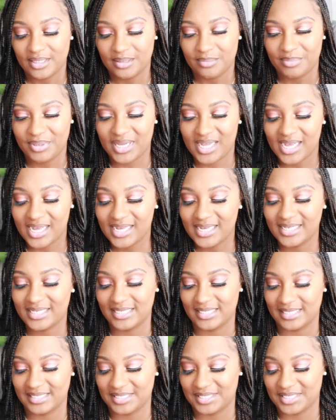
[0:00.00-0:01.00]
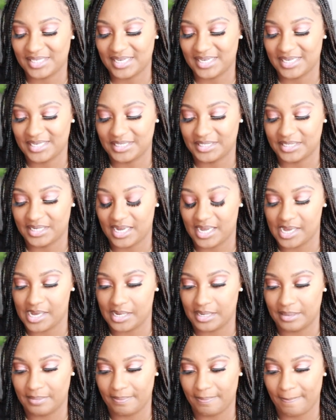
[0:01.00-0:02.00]
because
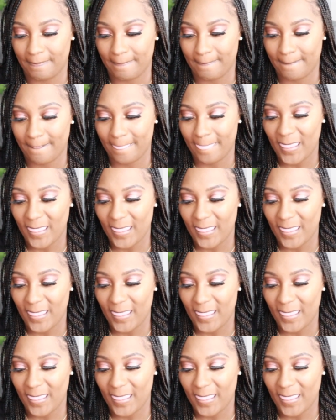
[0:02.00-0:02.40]
I